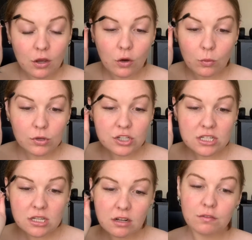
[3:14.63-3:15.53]
We're just
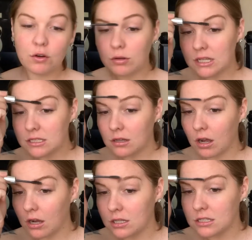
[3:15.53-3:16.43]
gonna focus
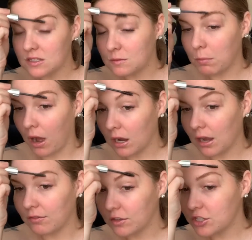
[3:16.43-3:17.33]
on spot
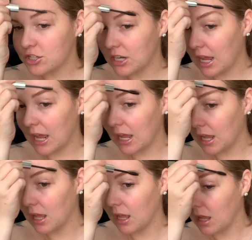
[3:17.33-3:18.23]
coverage today.
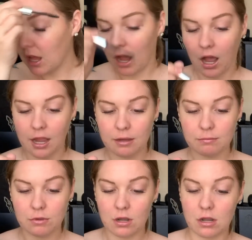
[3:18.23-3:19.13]
I
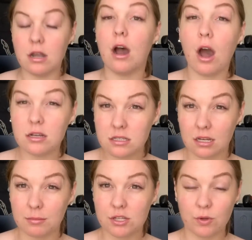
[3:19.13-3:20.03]
am not
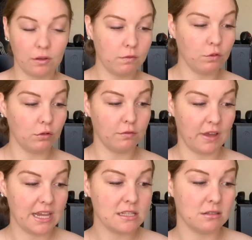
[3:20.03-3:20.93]
gonna be doing a full
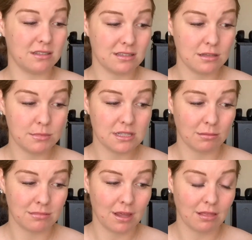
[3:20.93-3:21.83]
face. This is gonna be
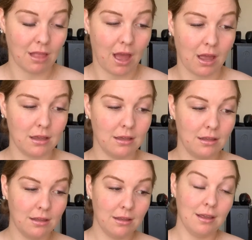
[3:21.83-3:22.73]
something that,
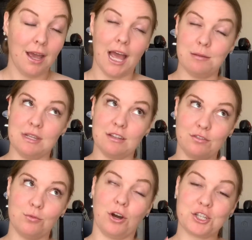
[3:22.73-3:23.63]
I mean, if
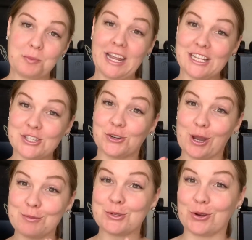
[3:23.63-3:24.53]
you watched my
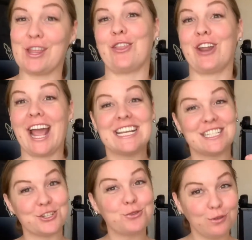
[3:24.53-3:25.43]
Instagram story the other day, I
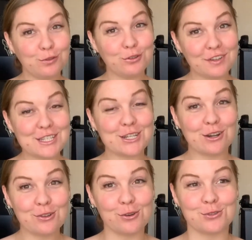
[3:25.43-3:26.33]
did do a full face to go to
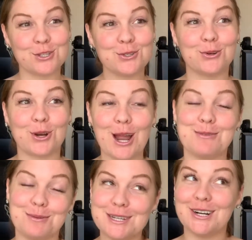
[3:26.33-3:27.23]
the grocery store, I
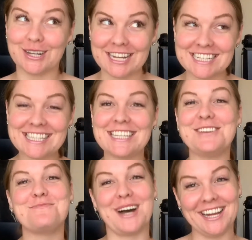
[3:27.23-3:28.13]
will be honest,
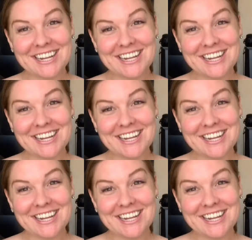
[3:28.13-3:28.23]
but